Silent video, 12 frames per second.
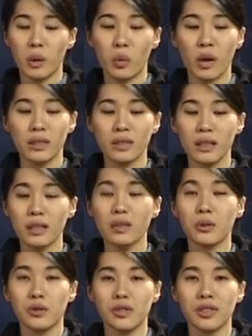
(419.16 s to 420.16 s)
what he
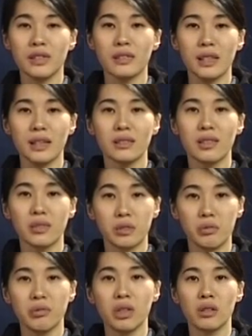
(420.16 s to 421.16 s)
or she says
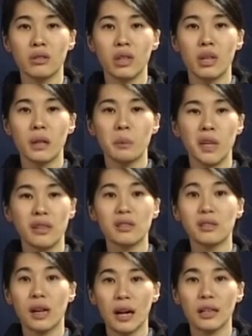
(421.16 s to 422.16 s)
it's real, but
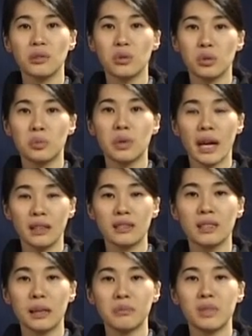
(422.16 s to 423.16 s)
it's hard to be
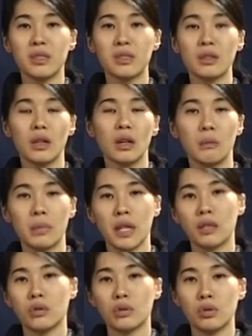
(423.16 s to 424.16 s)
accepted by
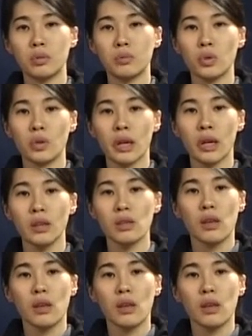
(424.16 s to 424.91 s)
the group, okay?